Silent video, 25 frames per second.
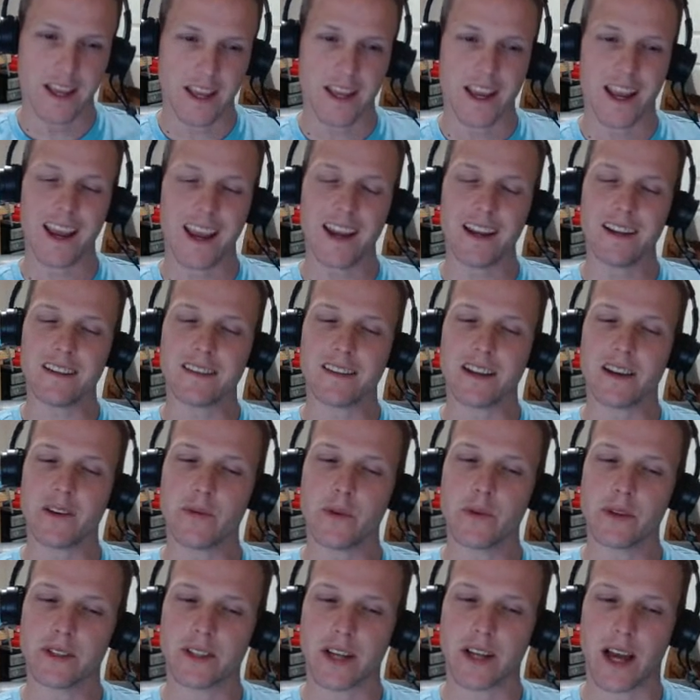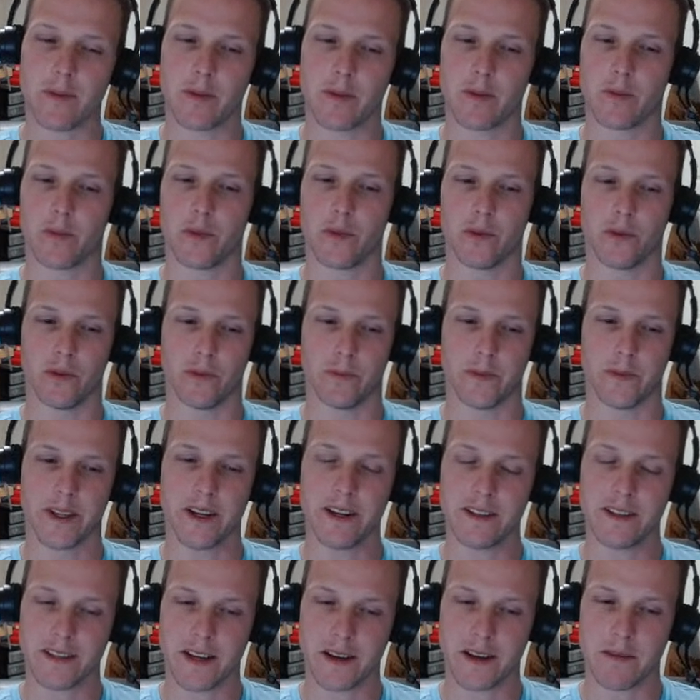He didn't say which type of boobs. He
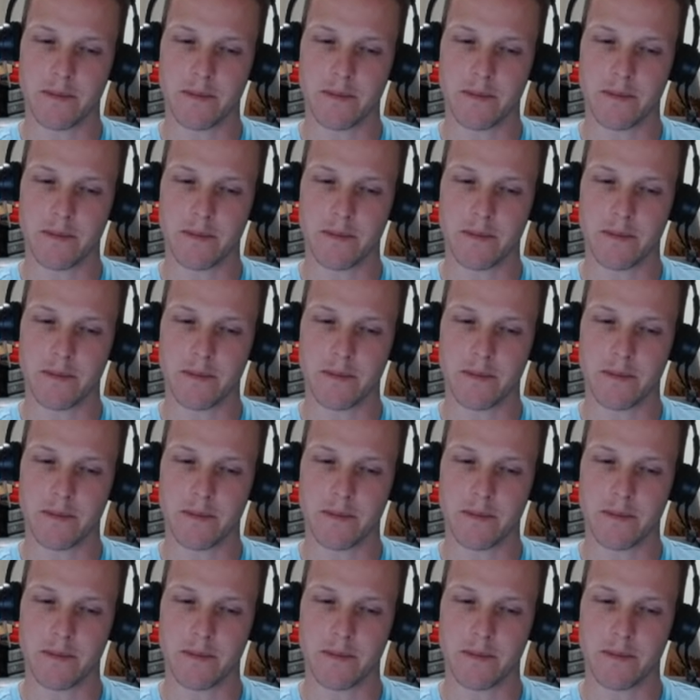didn't say